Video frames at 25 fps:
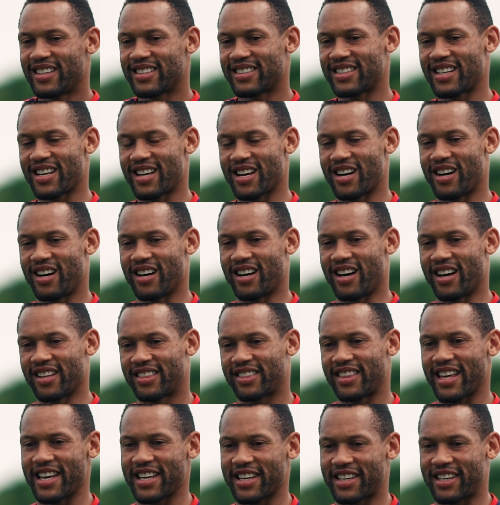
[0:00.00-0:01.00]
Yeah, I
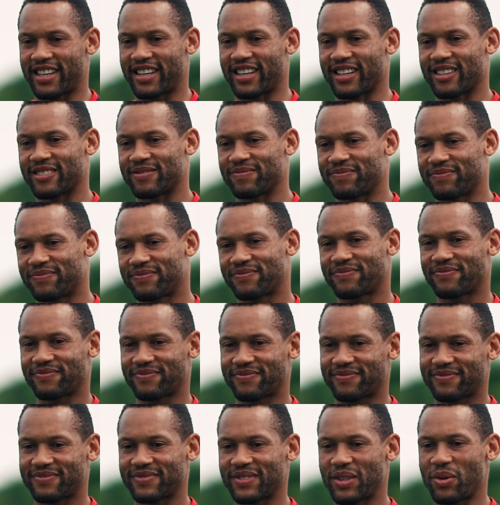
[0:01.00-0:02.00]
think
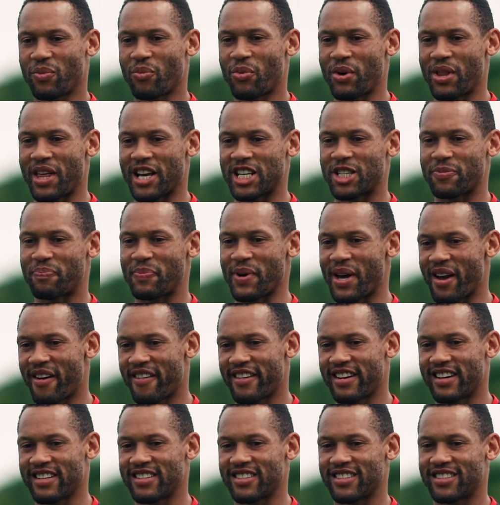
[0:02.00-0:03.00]
with
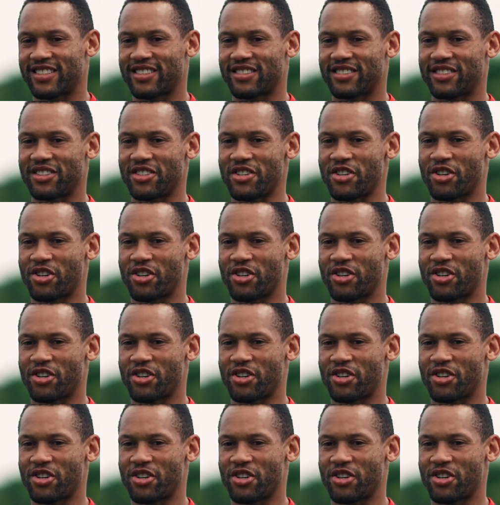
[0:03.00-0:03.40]
experience,